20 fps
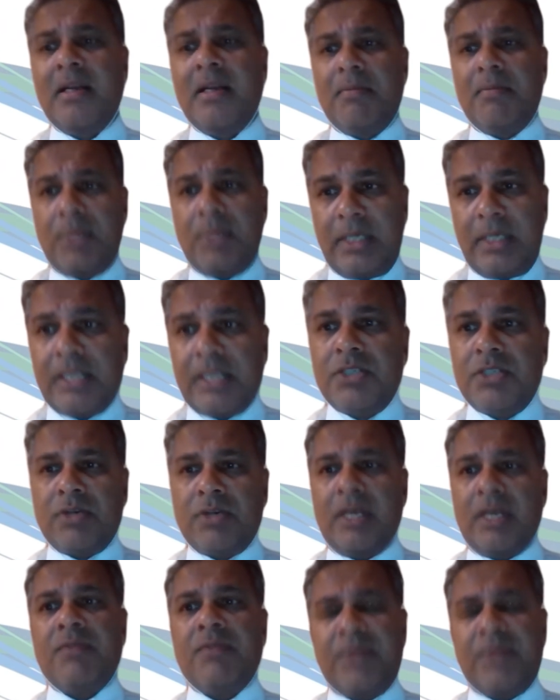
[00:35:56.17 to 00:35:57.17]
please
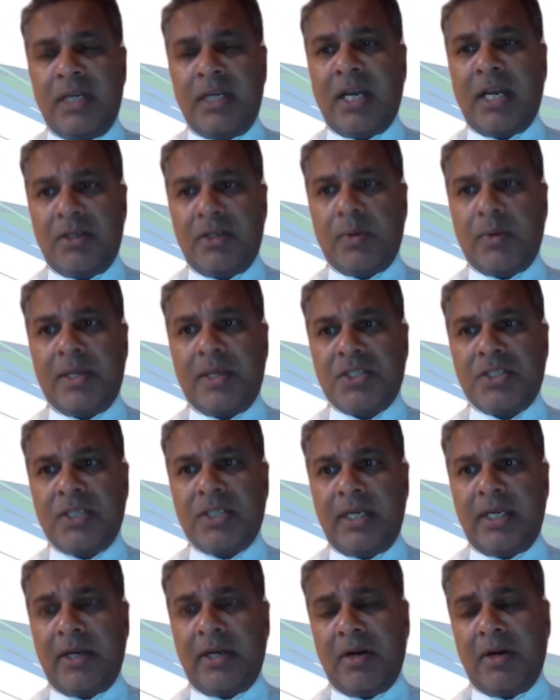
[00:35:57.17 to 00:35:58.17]
try and fill out the
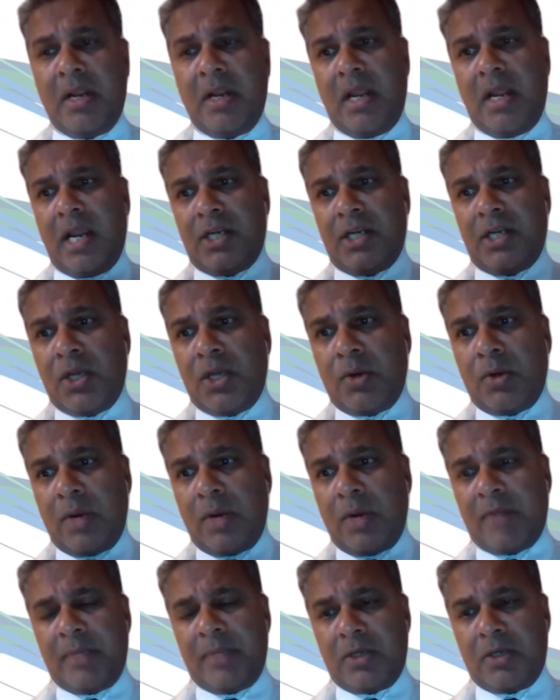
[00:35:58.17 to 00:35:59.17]
questionnaire. I know
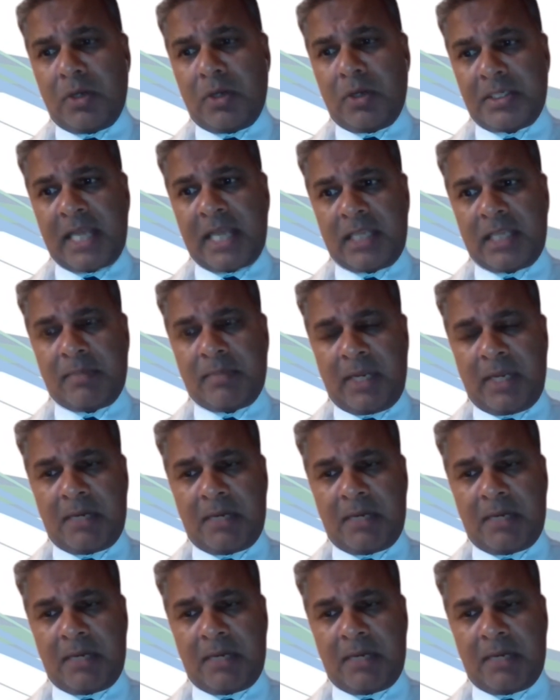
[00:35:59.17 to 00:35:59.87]
I've been contacted by the